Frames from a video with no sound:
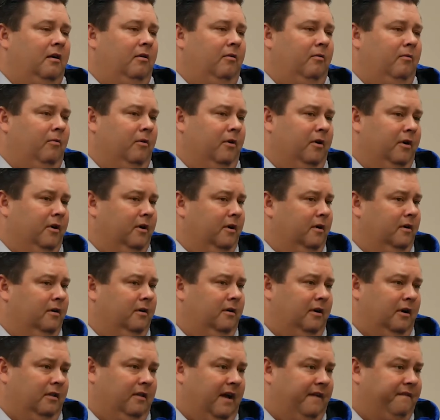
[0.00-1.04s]
We're
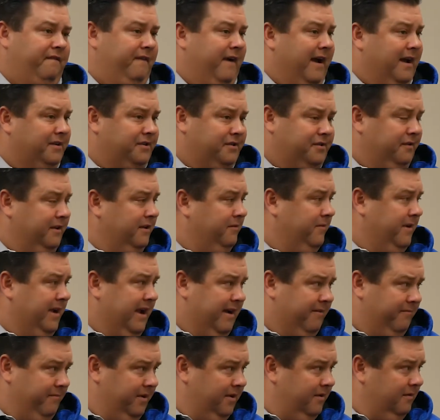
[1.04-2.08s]
a lot faster than we
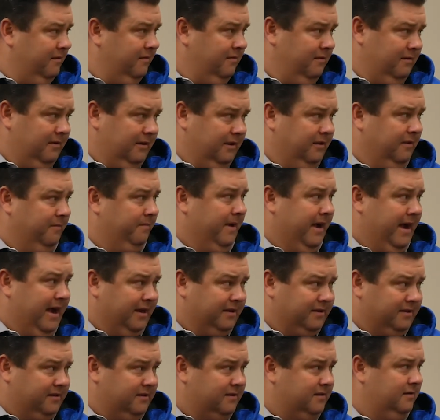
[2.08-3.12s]
have been in the
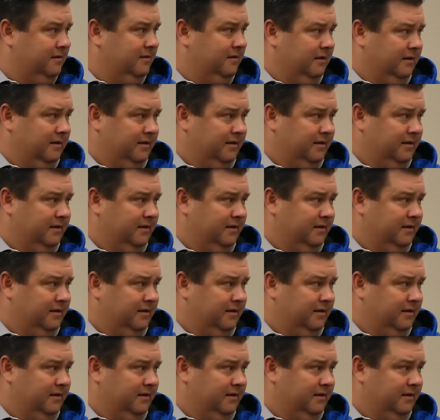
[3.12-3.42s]
past.